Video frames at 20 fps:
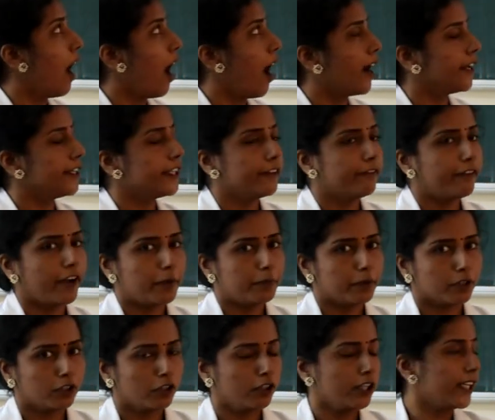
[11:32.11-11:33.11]

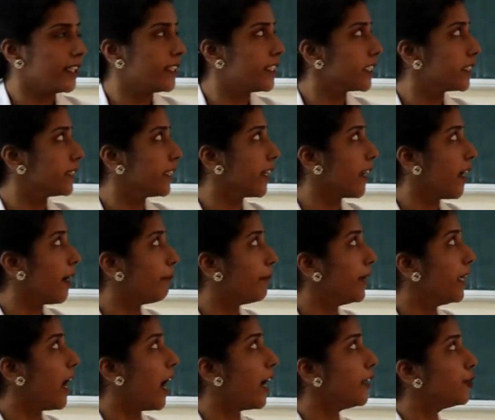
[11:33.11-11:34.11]
antifibrinolytic
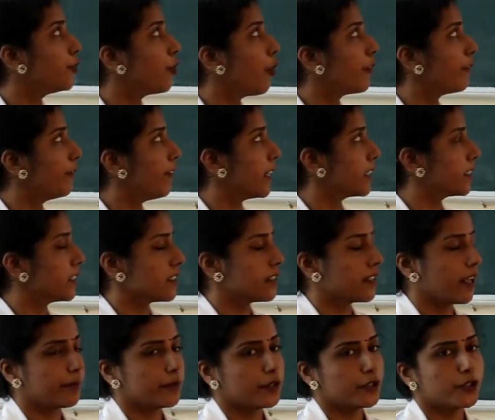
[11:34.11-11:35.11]
therapy and non-factor
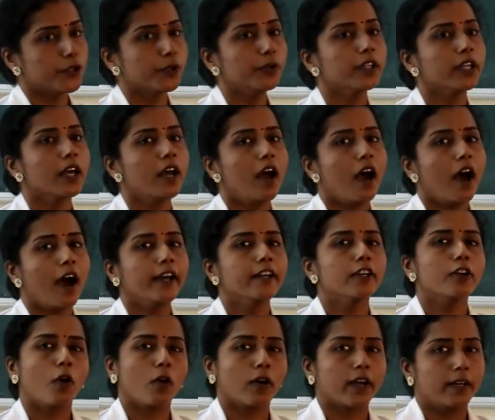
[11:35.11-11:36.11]
substitute
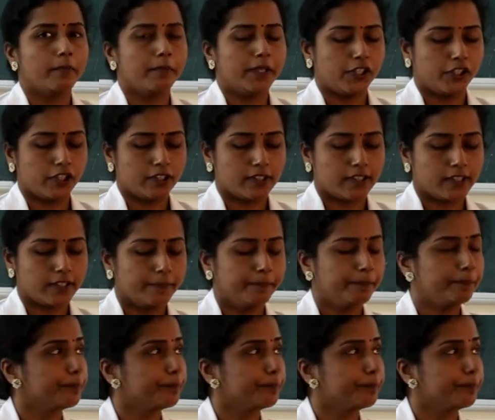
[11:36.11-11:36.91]
and local measures.